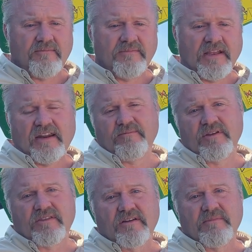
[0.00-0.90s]
dealing
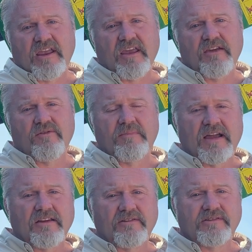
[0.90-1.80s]
with their McHale
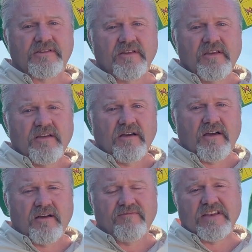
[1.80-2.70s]
balers,
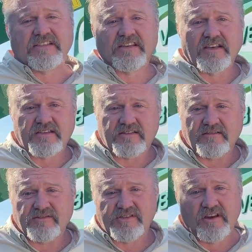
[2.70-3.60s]

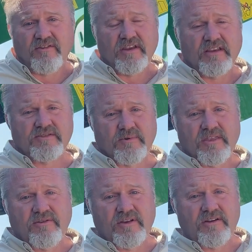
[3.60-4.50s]
V6 series,
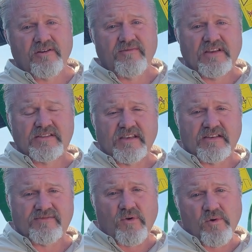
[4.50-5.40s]
whether they're
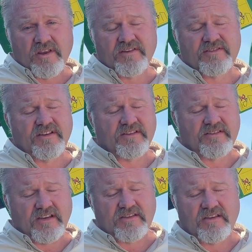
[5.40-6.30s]
V640,
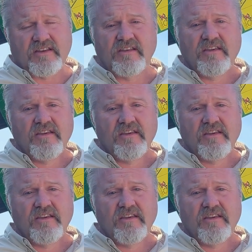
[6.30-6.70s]
660,